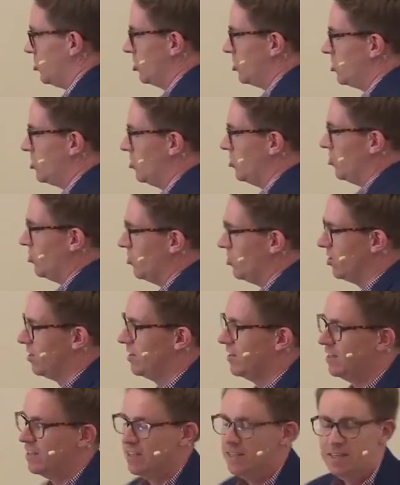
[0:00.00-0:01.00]
it's just you.
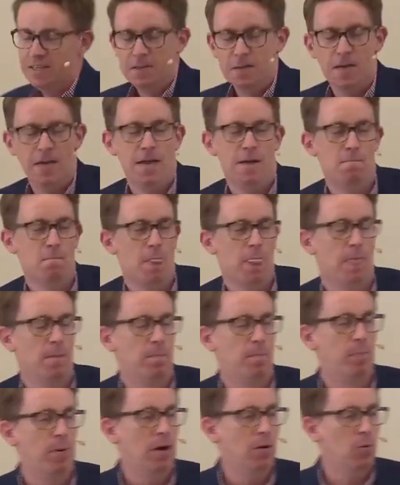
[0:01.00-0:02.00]
Um,
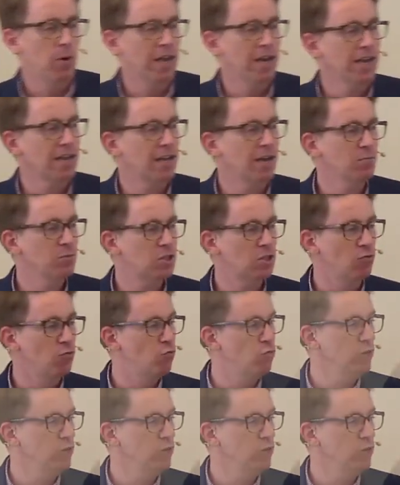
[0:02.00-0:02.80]
but when it comes to